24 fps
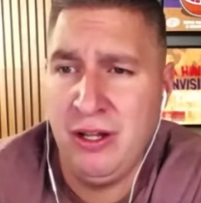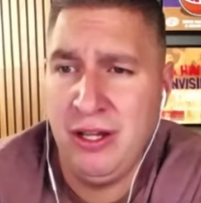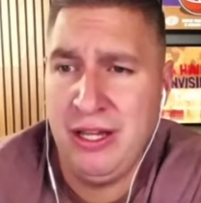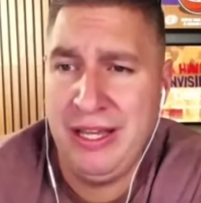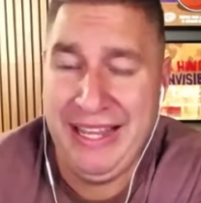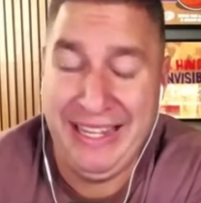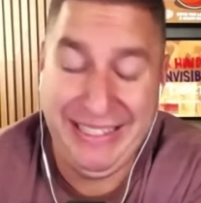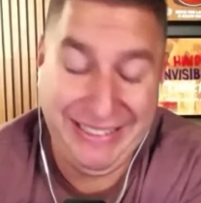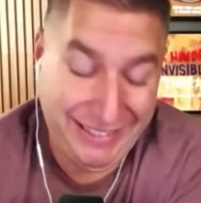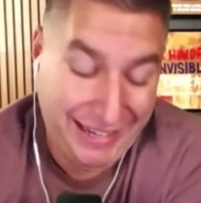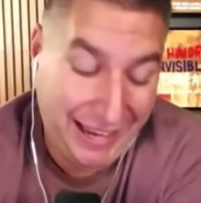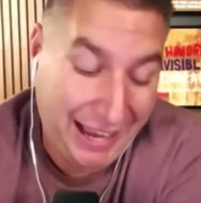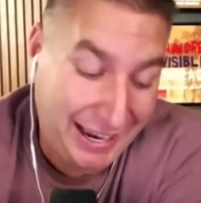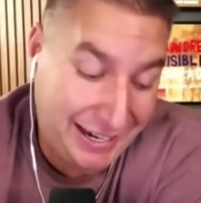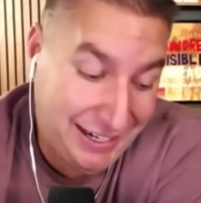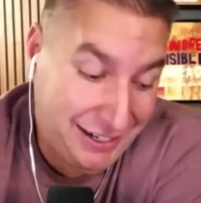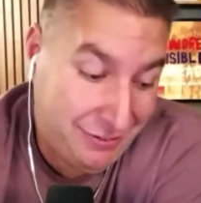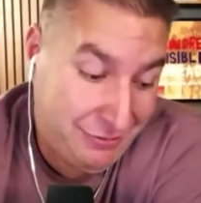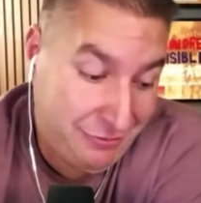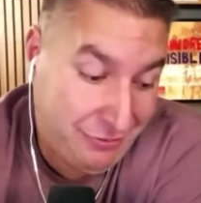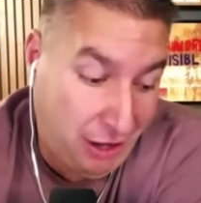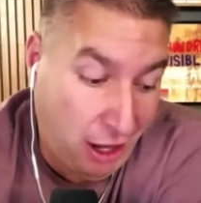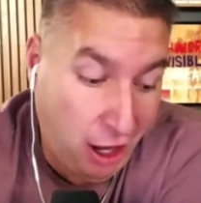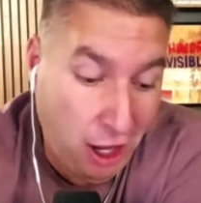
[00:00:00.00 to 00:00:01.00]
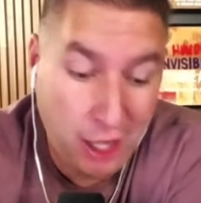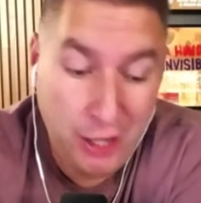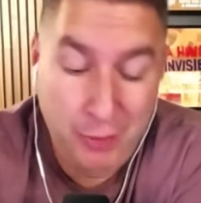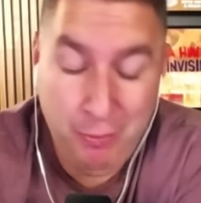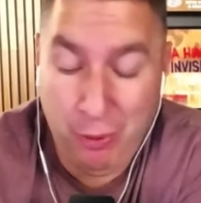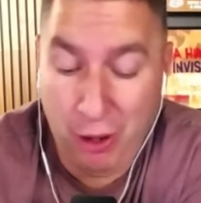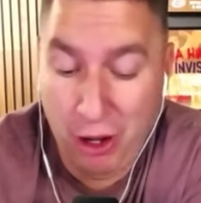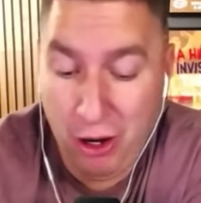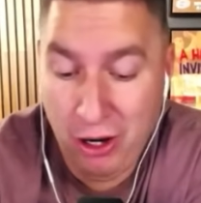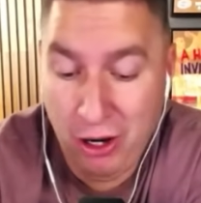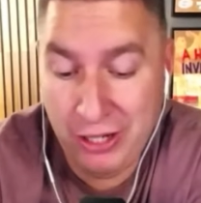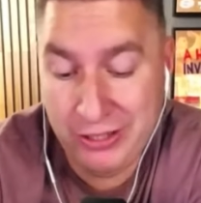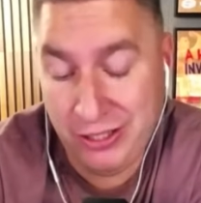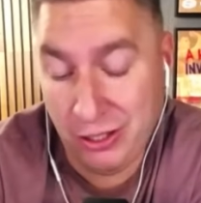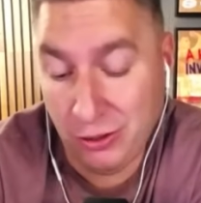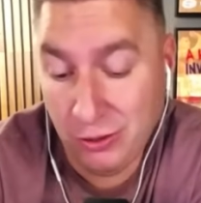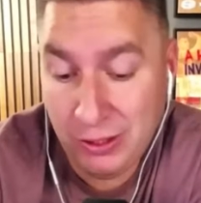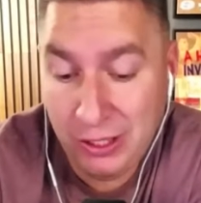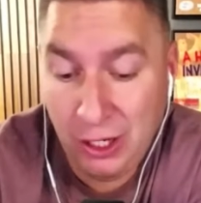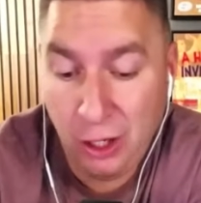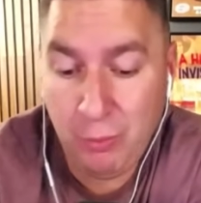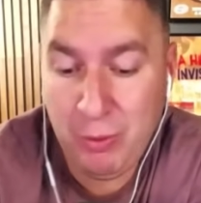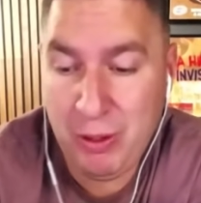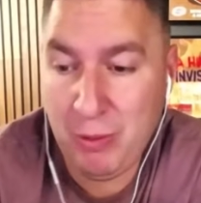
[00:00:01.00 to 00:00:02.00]
It's kind of on par. It's a
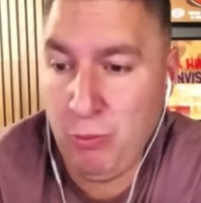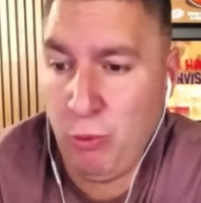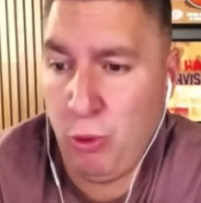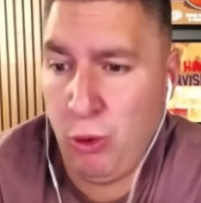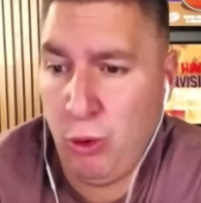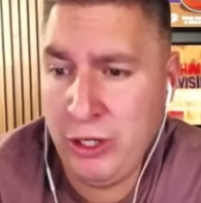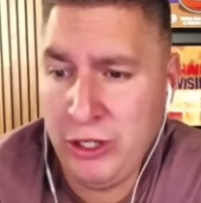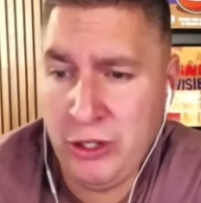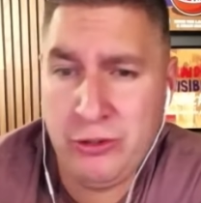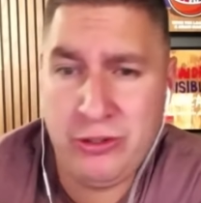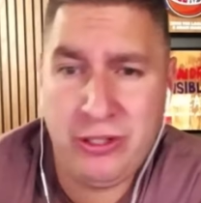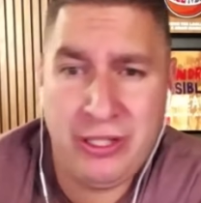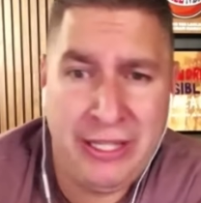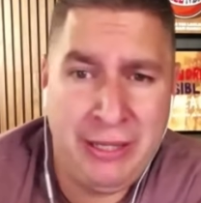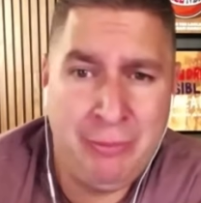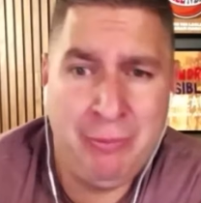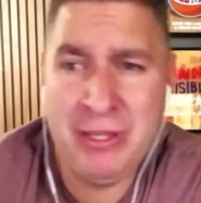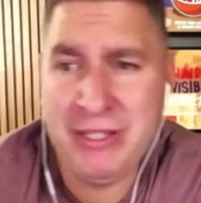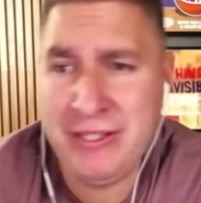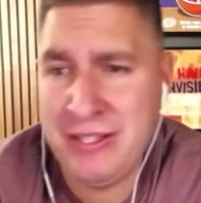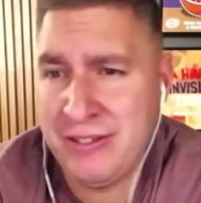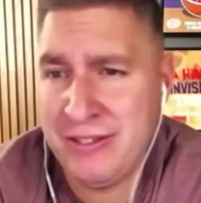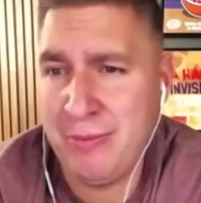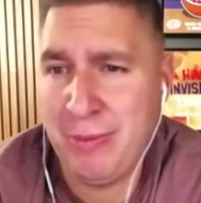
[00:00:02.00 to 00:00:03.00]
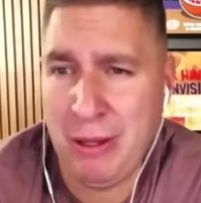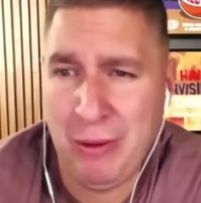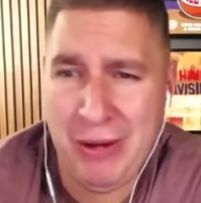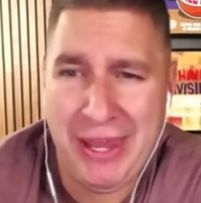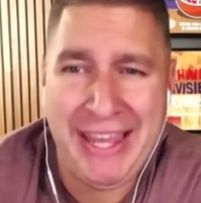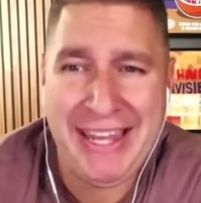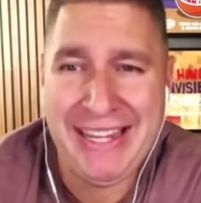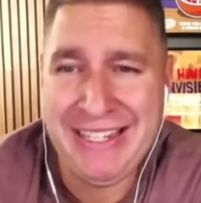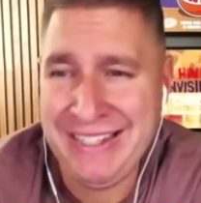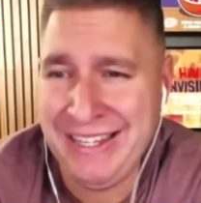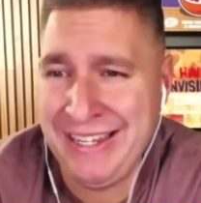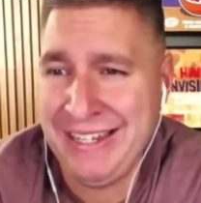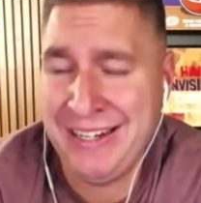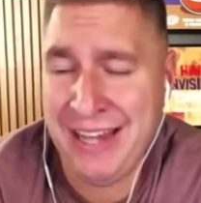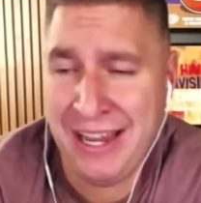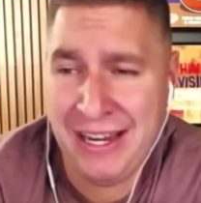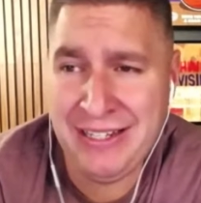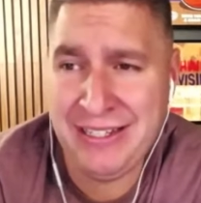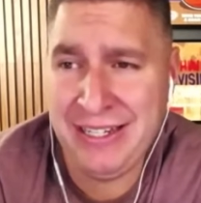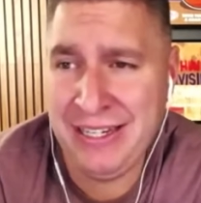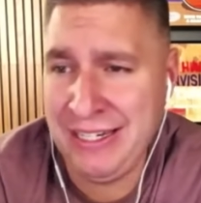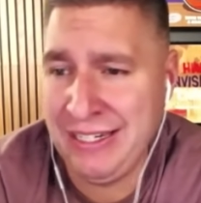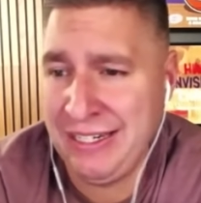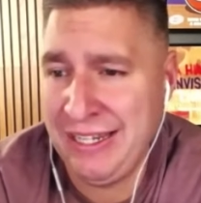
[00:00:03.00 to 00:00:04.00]
little bit more. Usually he misses about 18,
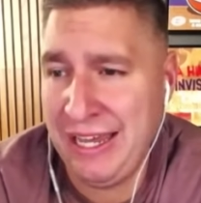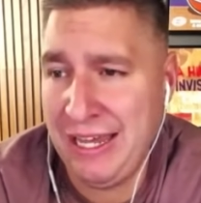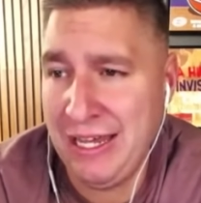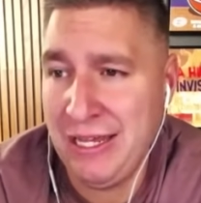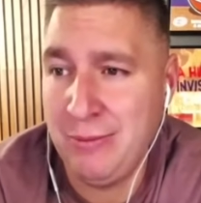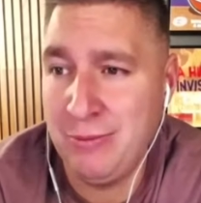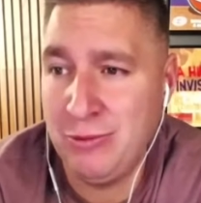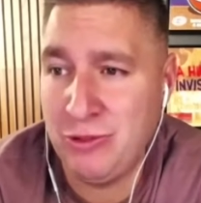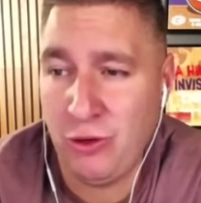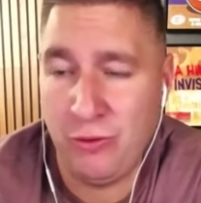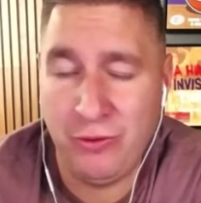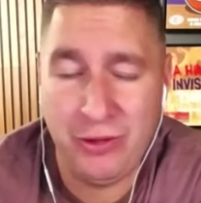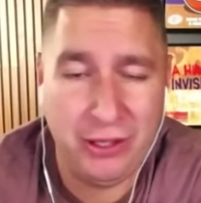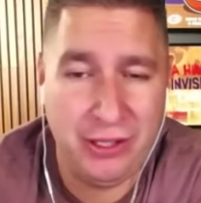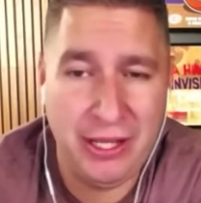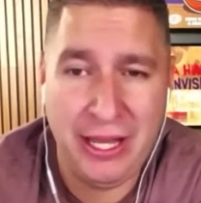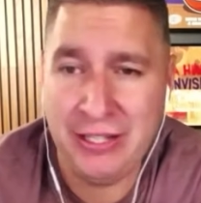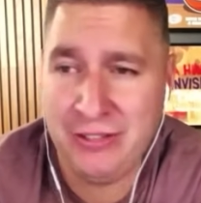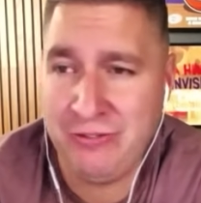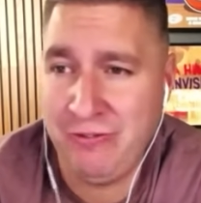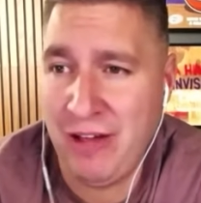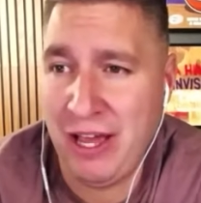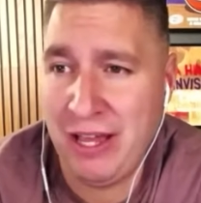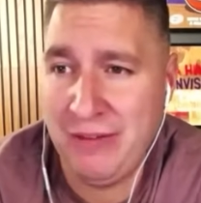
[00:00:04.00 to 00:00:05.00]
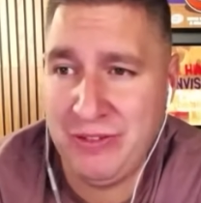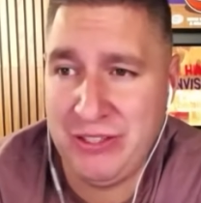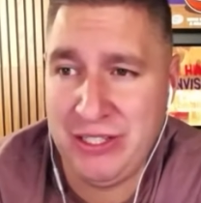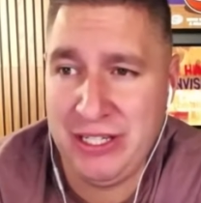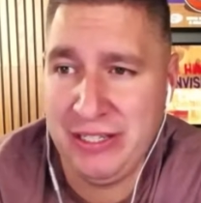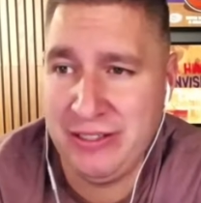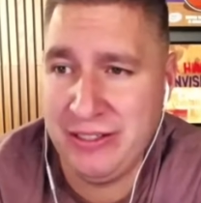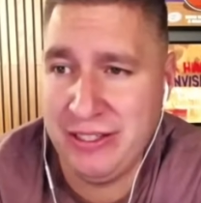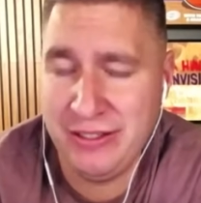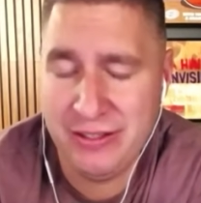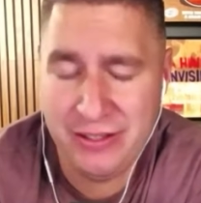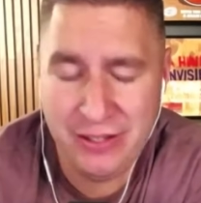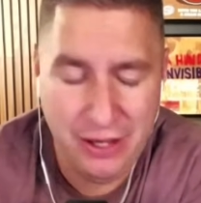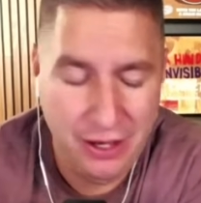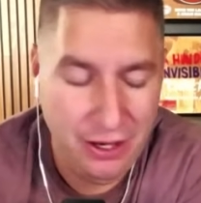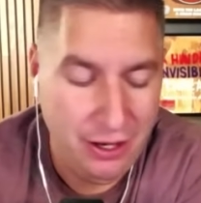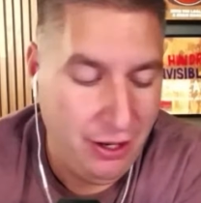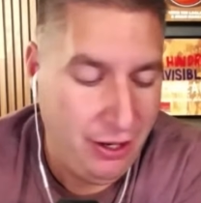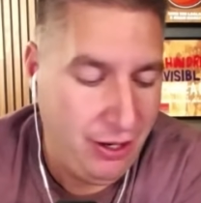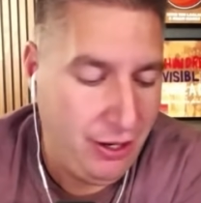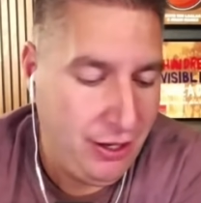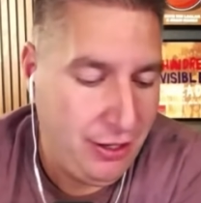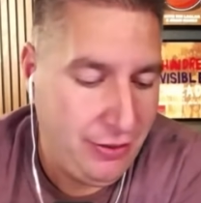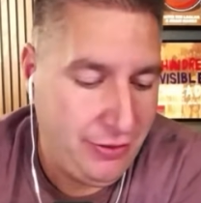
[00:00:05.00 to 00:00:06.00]
19 games over the last 5 seasons.
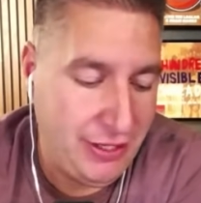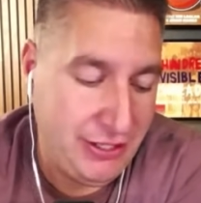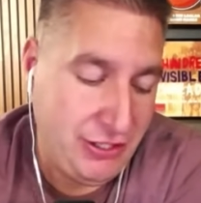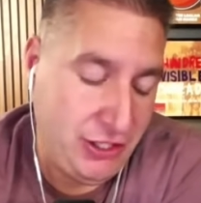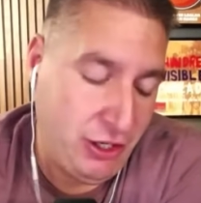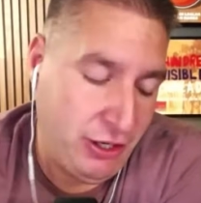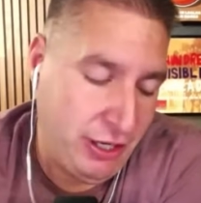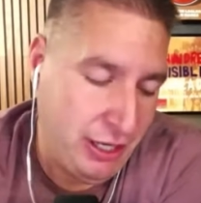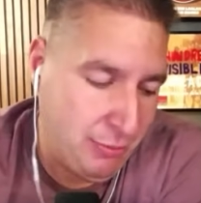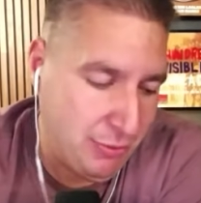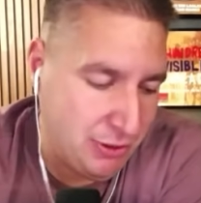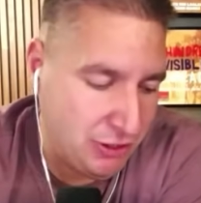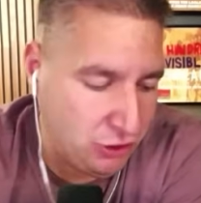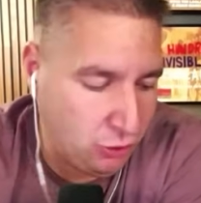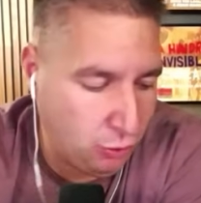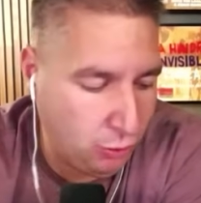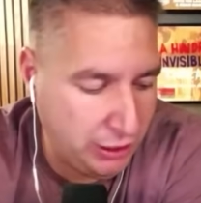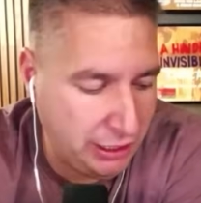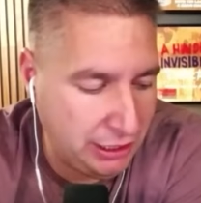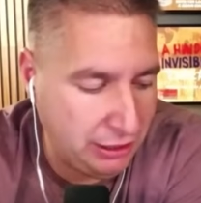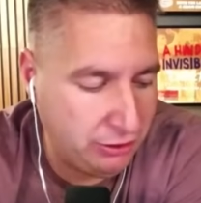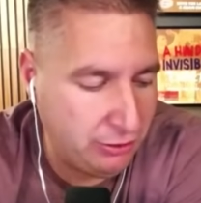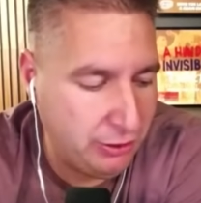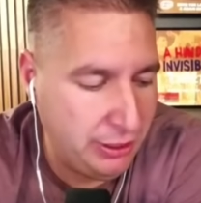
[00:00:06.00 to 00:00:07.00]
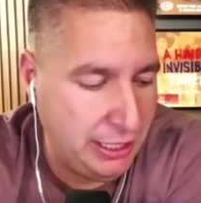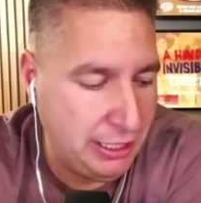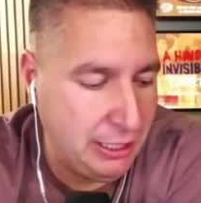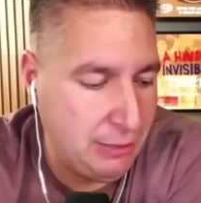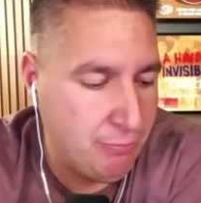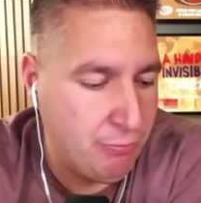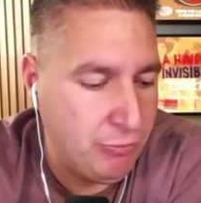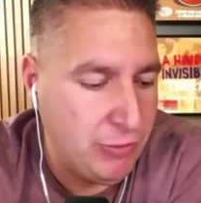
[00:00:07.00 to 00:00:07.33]
This year he missed 23.